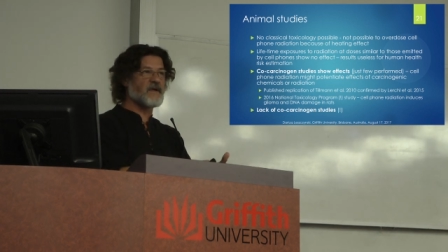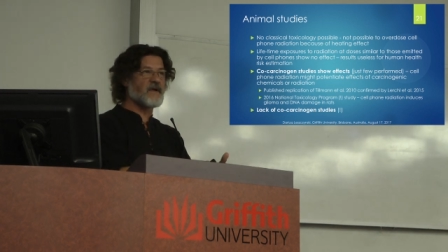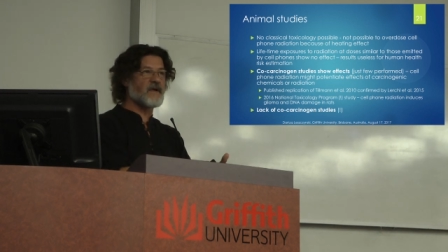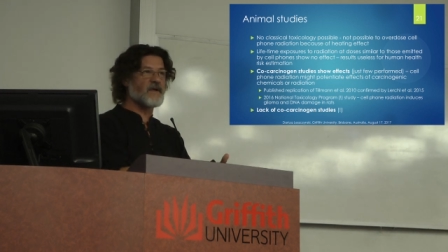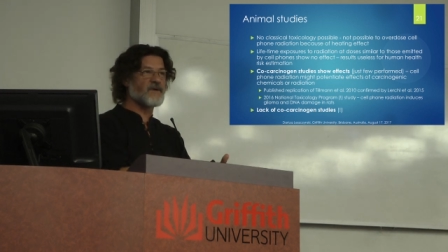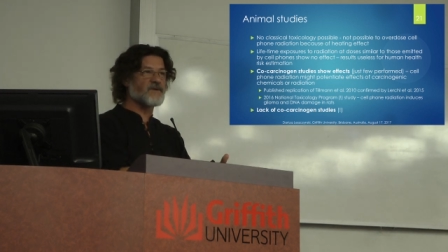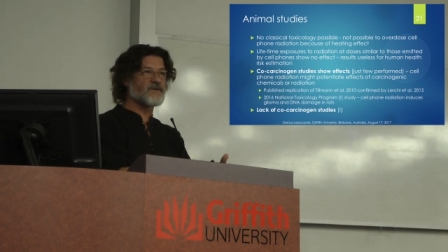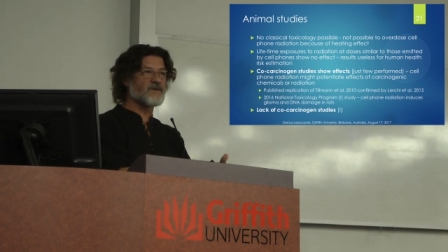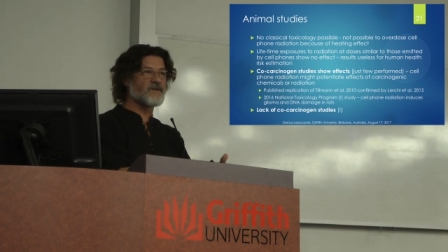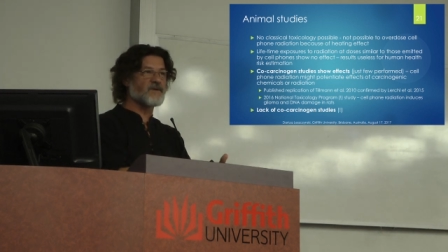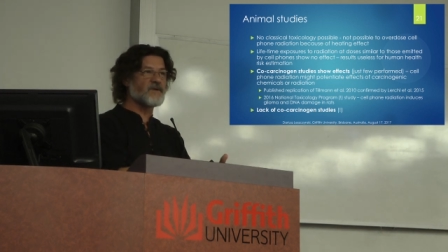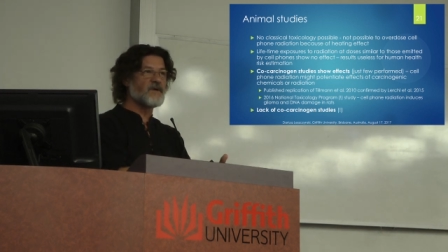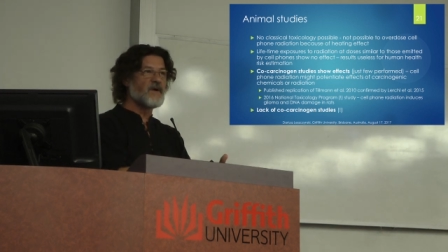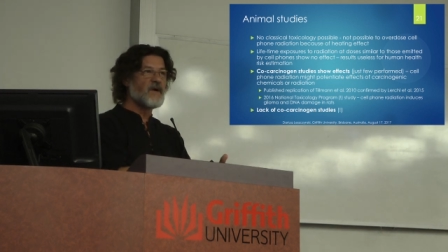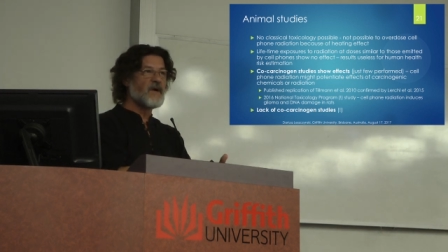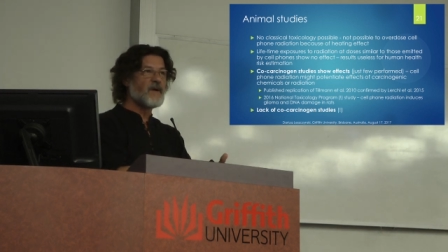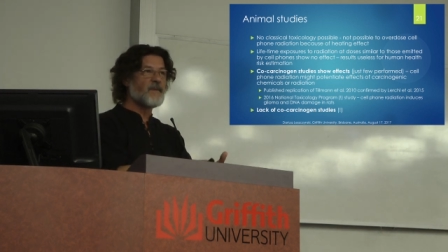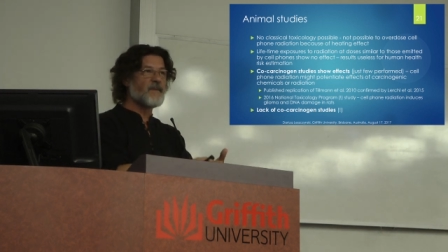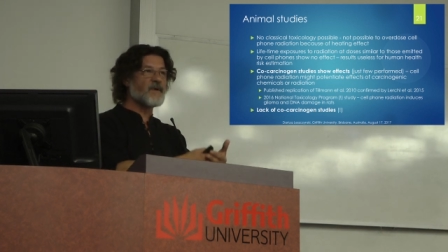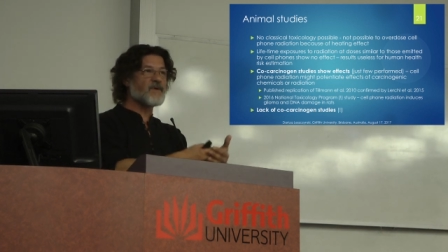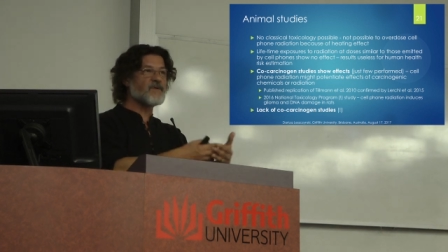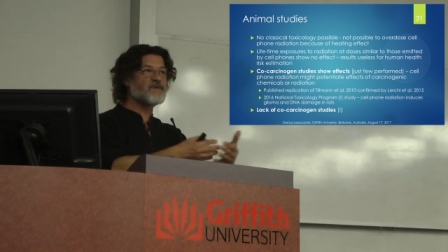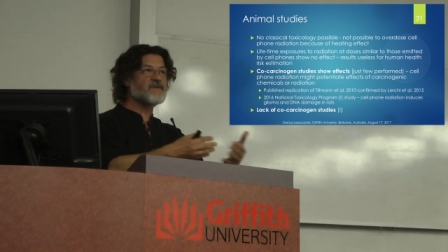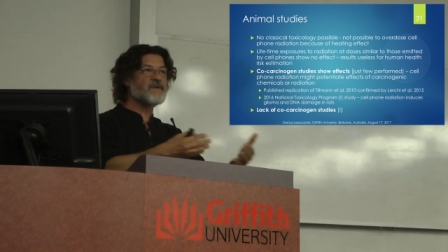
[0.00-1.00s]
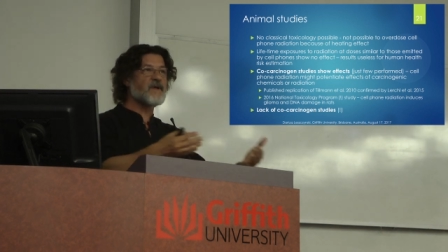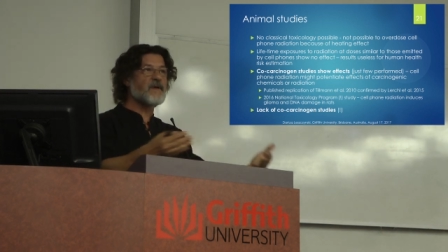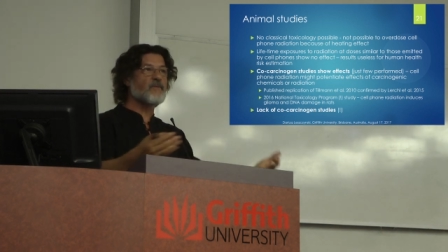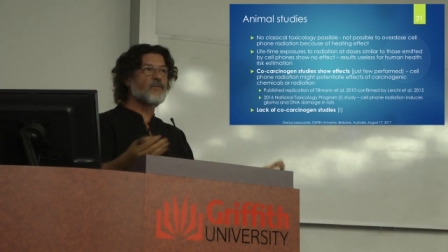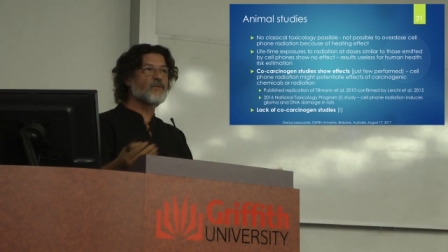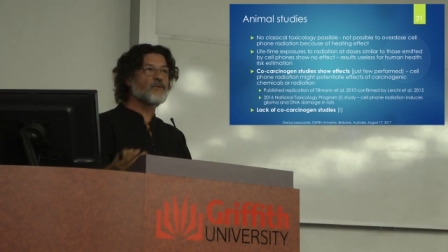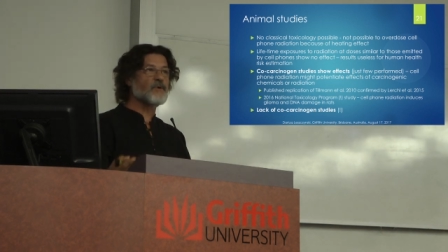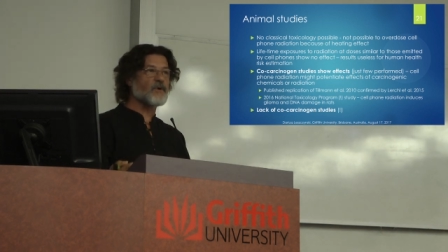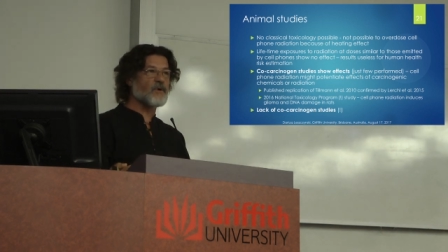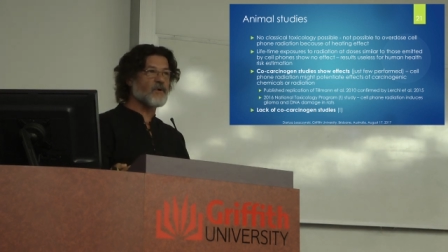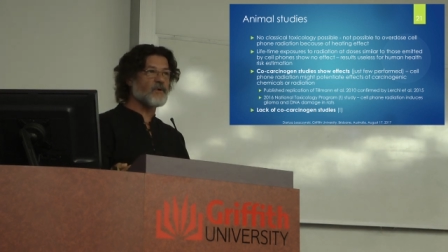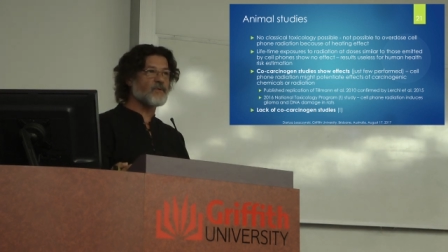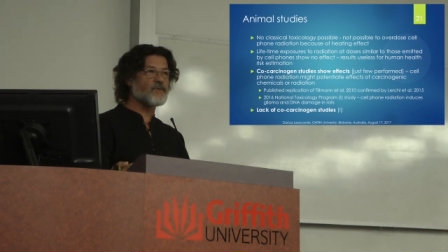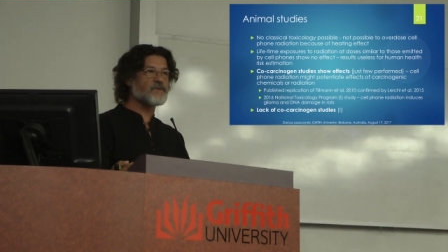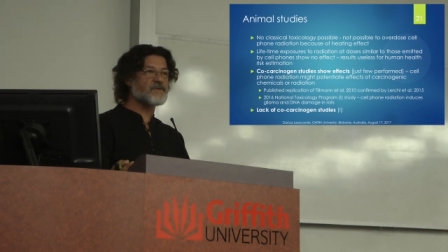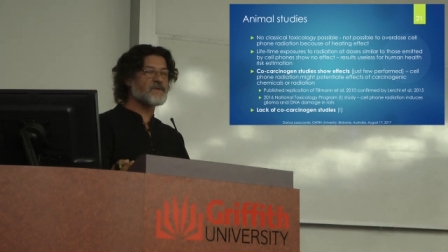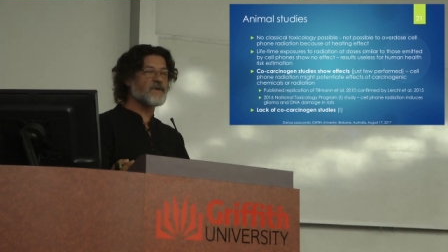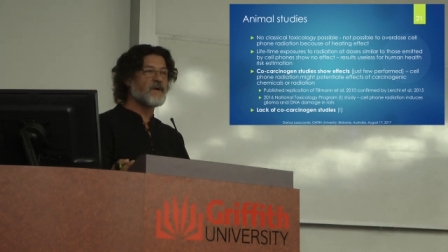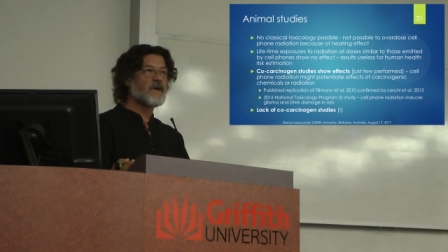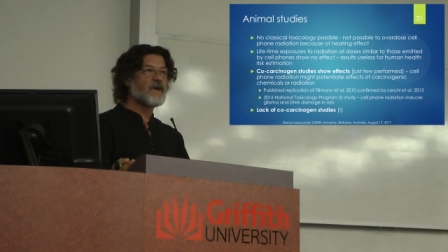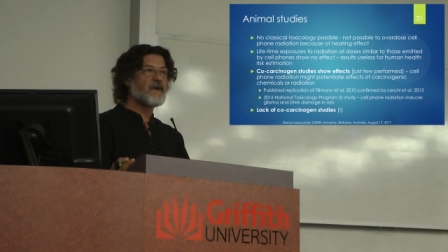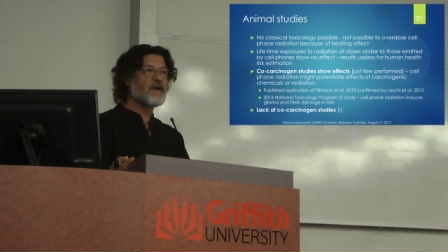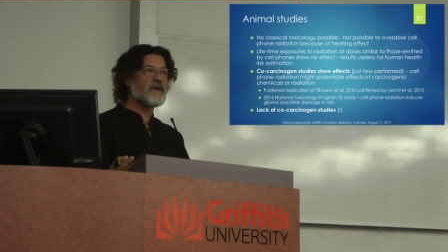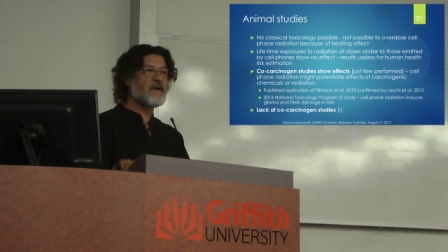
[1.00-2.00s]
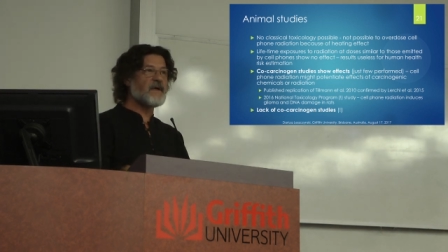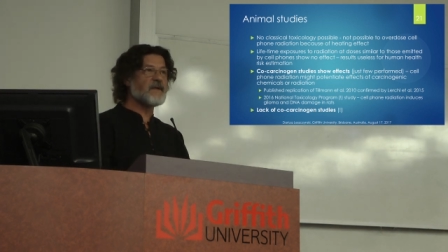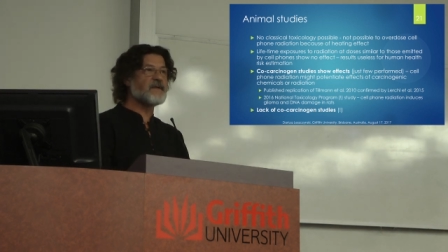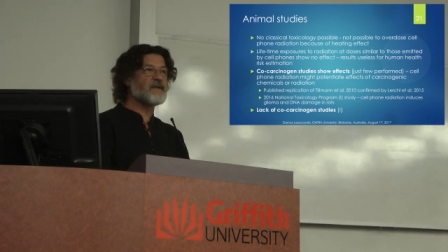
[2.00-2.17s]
radiation because they would cause